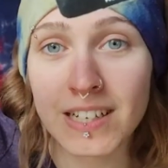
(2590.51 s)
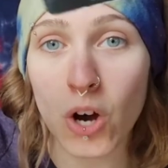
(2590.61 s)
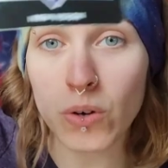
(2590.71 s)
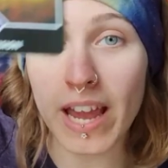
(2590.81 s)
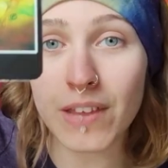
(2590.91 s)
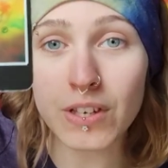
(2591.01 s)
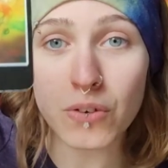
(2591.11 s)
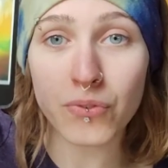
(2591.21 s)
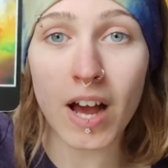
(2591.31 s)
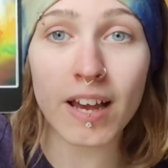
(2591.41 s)
Okay, the
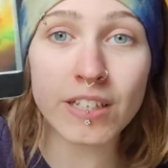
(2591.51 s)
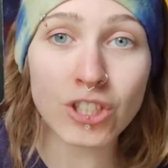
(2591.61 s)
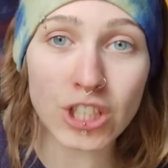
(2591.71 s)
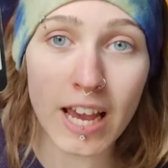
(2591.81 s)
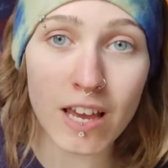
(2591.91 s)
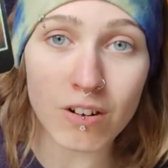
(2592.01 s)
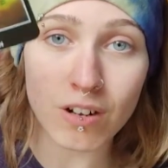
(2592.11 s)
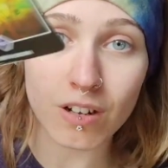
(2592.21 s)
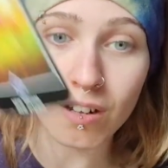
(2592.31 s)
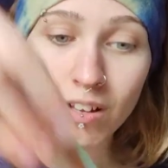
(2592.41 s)
divine
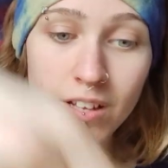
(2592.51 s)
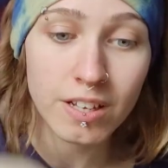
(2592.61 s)
channel.